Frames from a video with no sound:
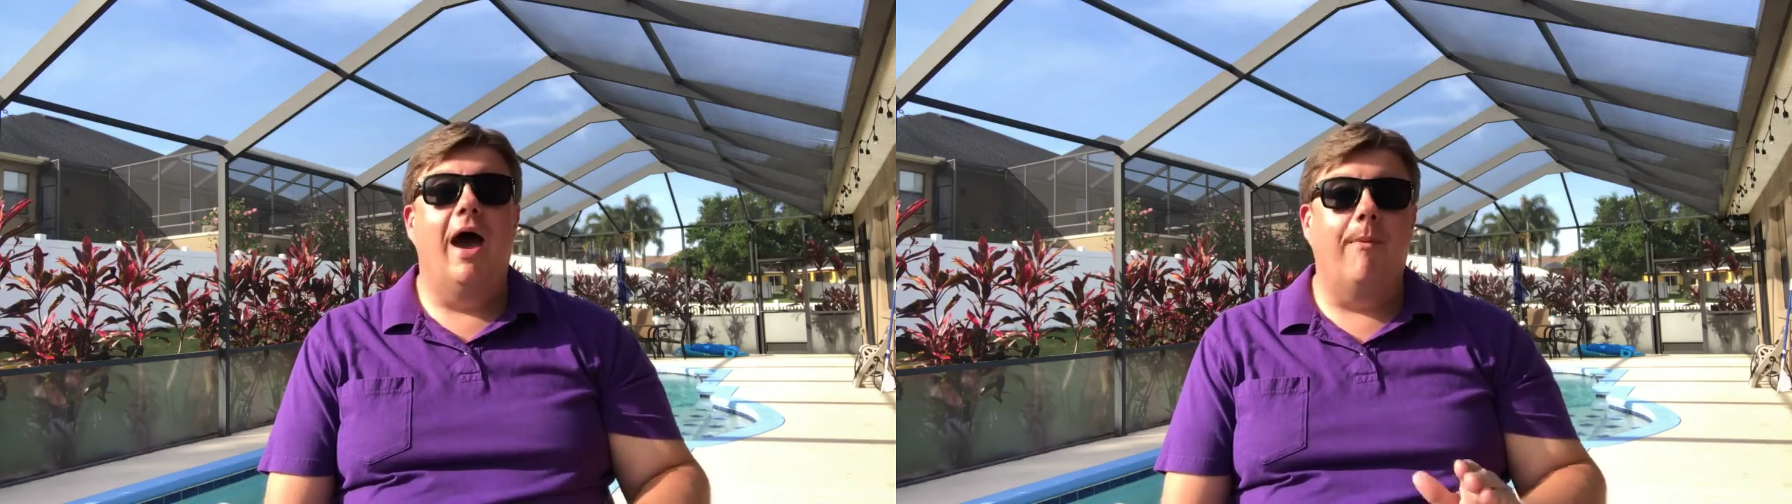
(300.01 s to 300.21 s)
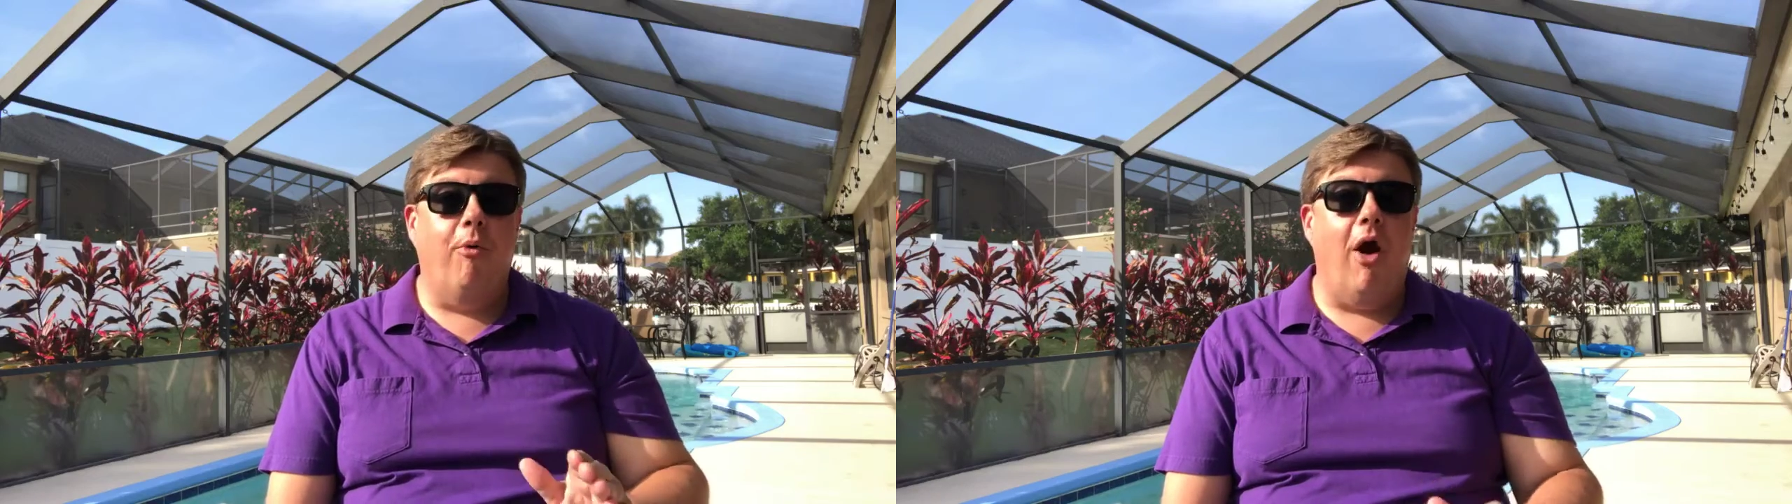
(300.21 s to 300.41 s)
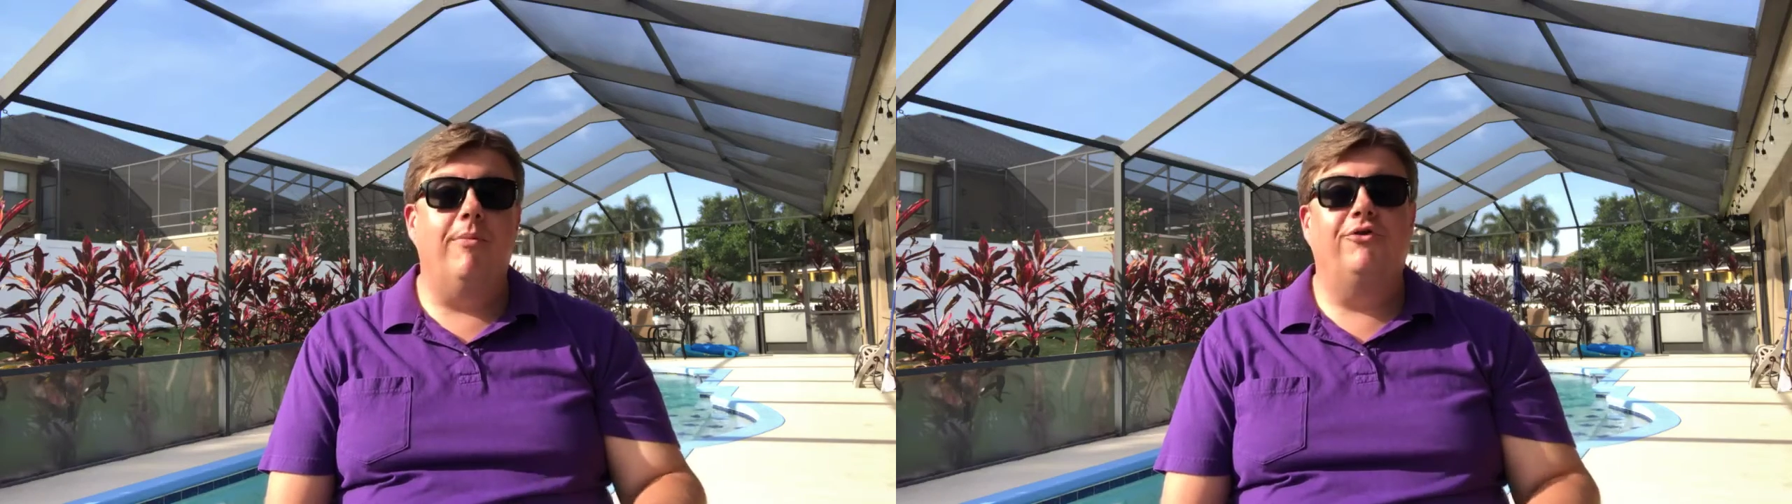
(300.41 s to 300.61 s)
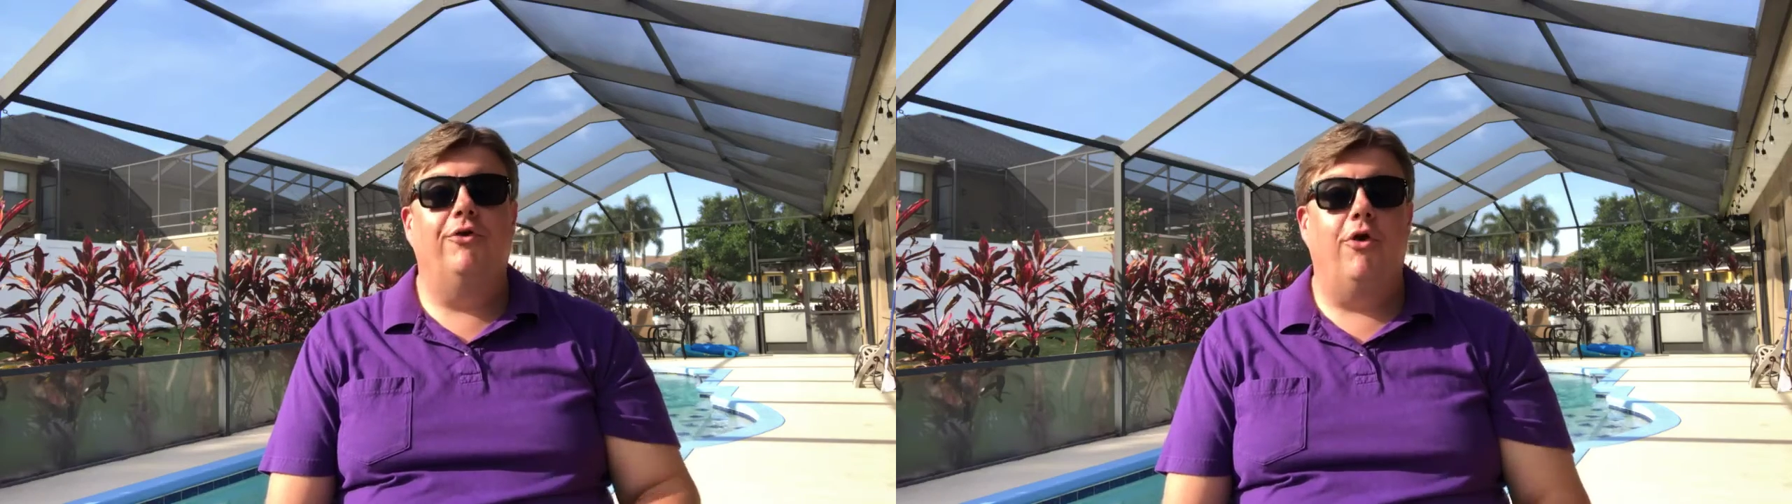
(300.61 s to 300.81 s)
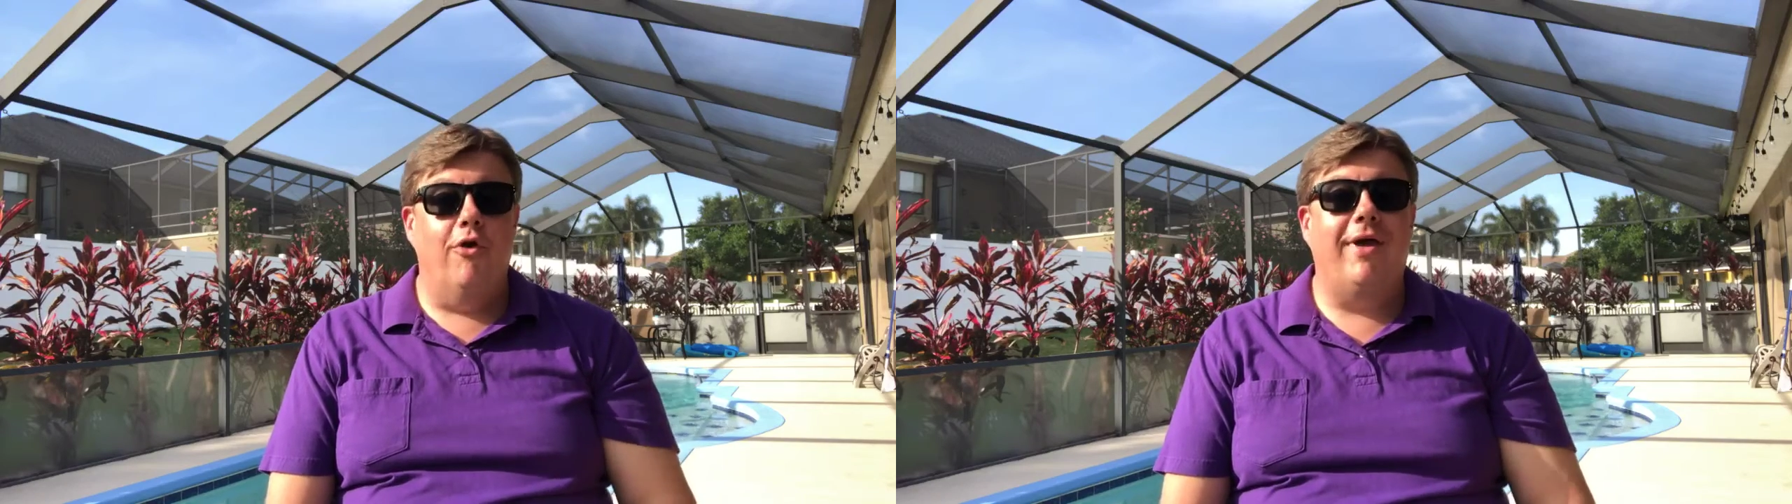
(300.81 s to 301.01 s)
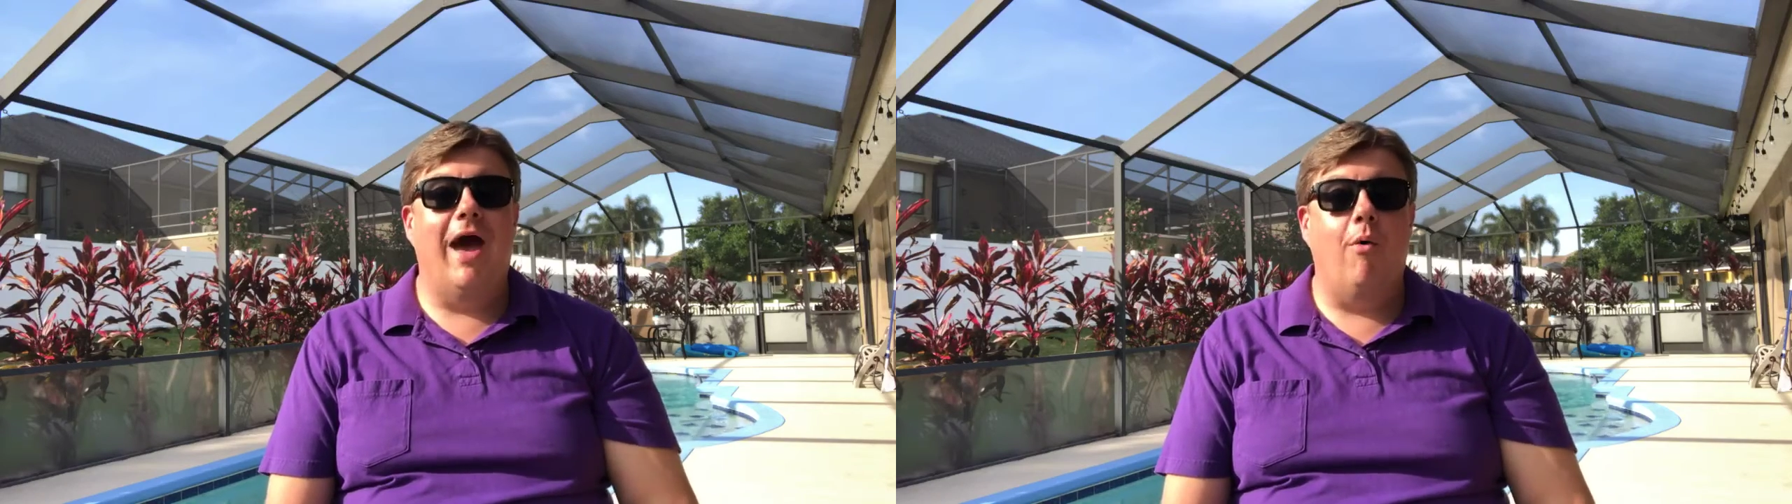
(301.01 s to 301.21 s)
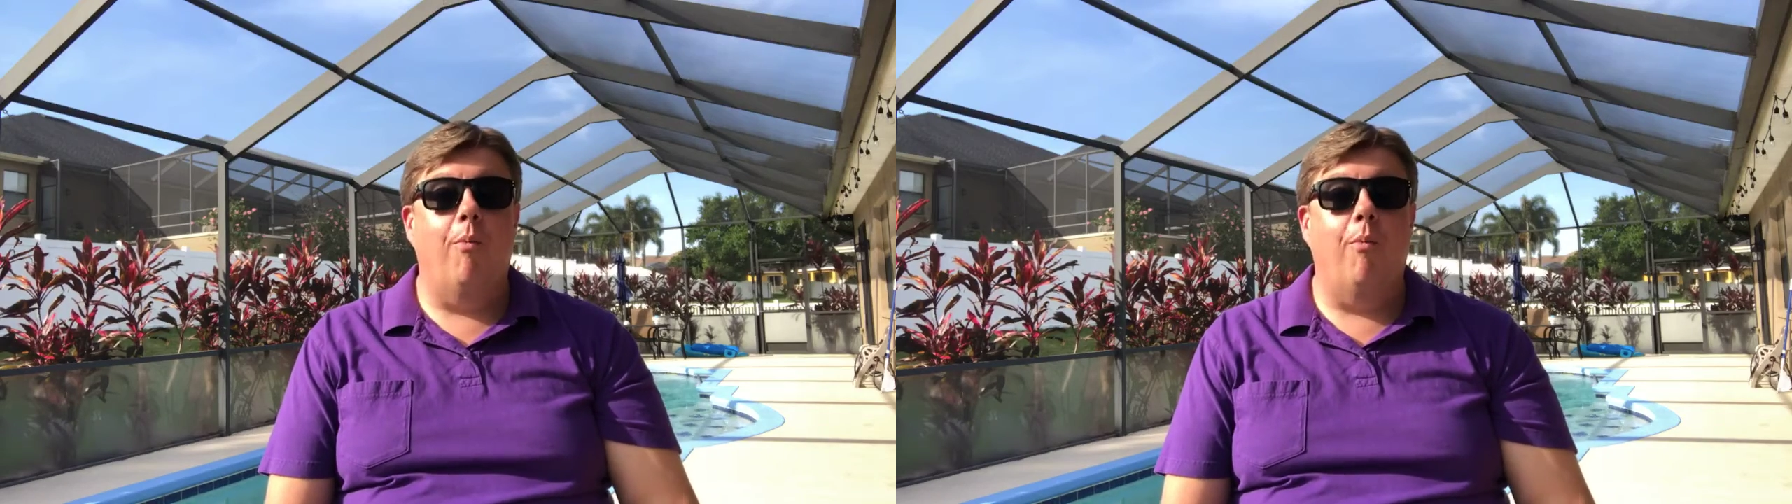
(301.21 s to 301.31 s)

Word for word: I promise you your account